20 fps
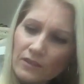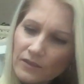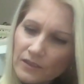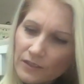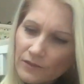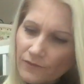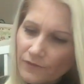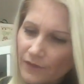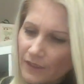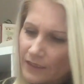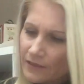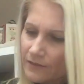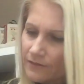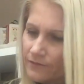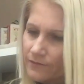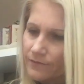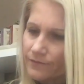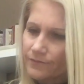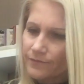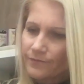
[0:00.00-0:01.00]
lots of fun.
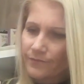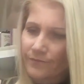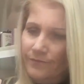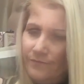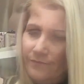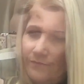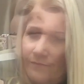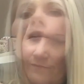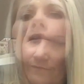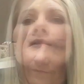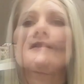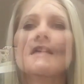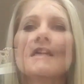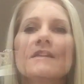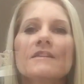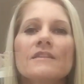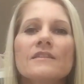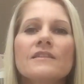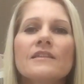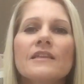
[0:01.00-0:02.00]

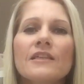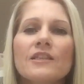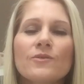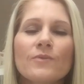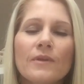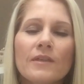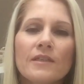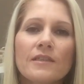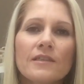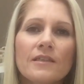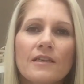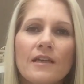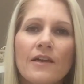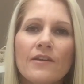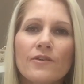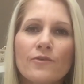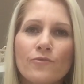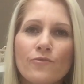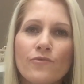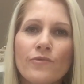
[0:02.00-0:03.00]
Now this next one is
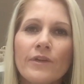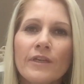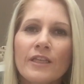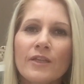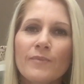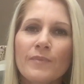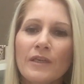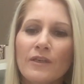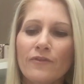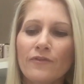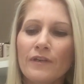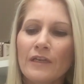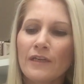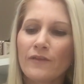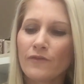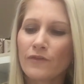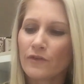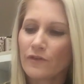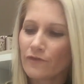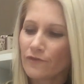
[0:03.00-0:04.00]
another really big
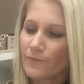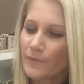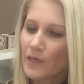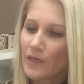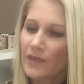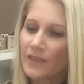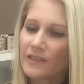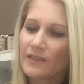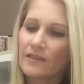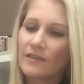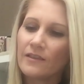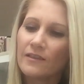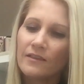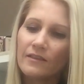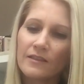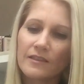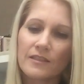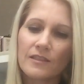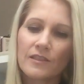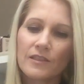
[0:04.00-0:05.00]
favourite of mine.
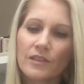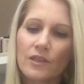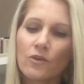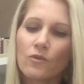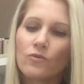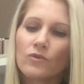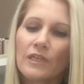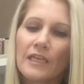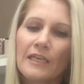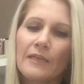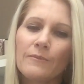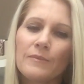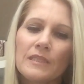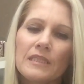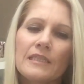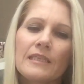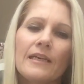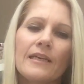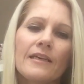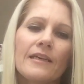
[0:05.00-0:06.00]
This is called
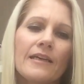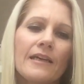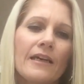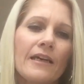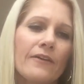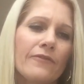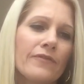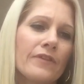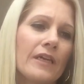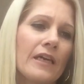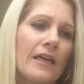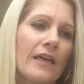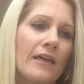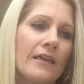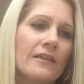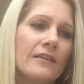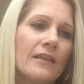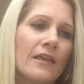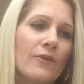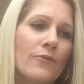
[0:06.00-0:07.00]
Keepsake
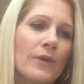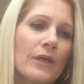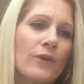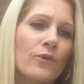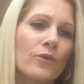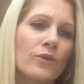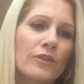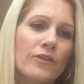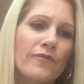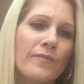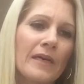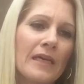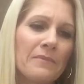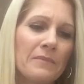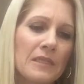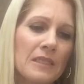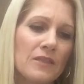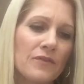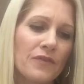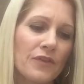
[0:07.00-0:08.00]
Afghan, a record of
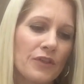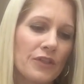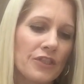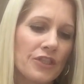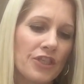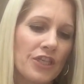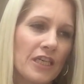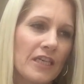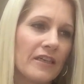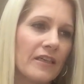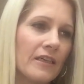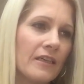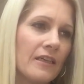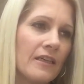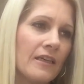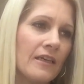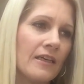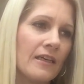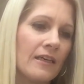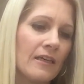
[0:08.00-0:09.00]
baby's first year
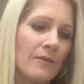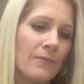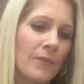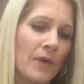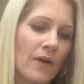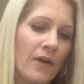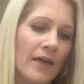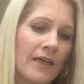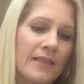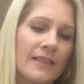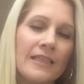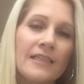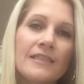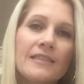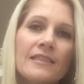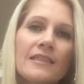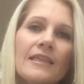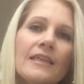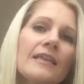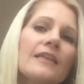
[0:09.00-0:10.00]
by
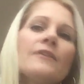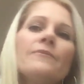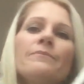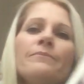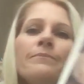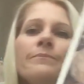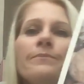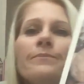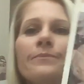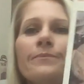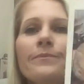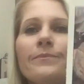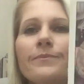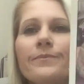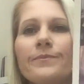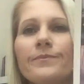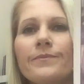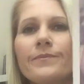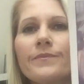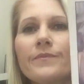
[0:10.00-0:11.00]
Linda Gillum.
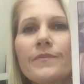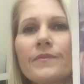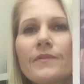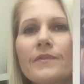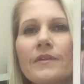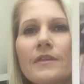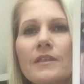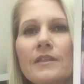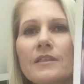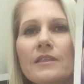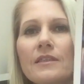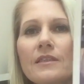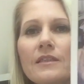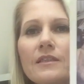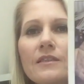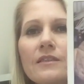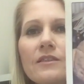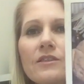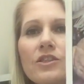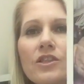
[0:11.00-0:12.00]
That's
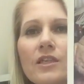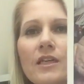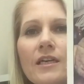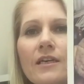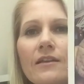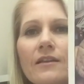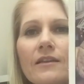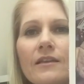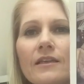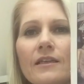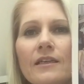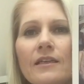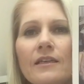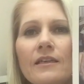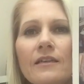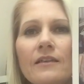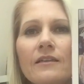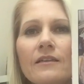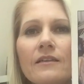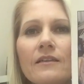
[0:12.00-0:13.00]
the chart there.